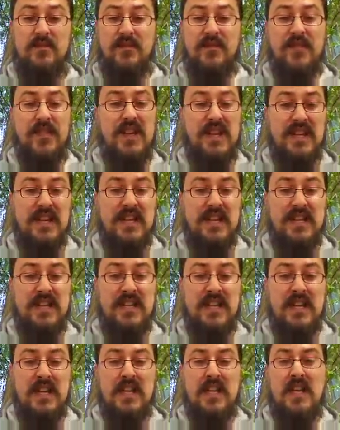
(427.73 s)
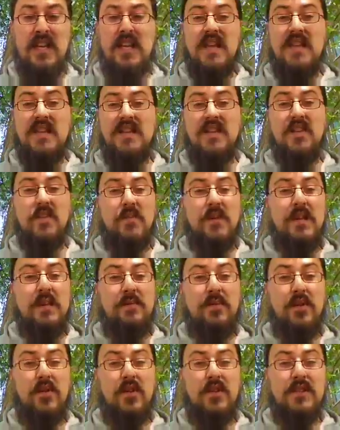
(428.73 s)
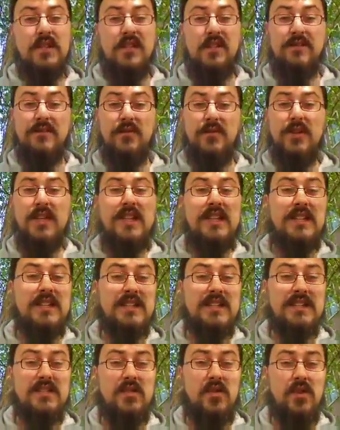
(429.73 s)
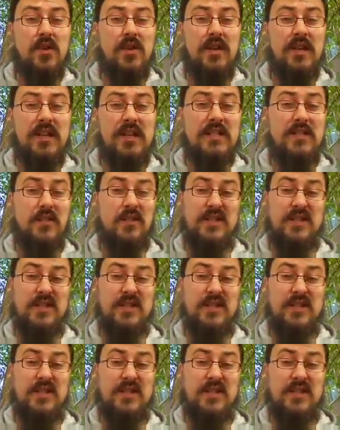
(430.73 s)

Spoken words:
feed, and other people didn't read the stories,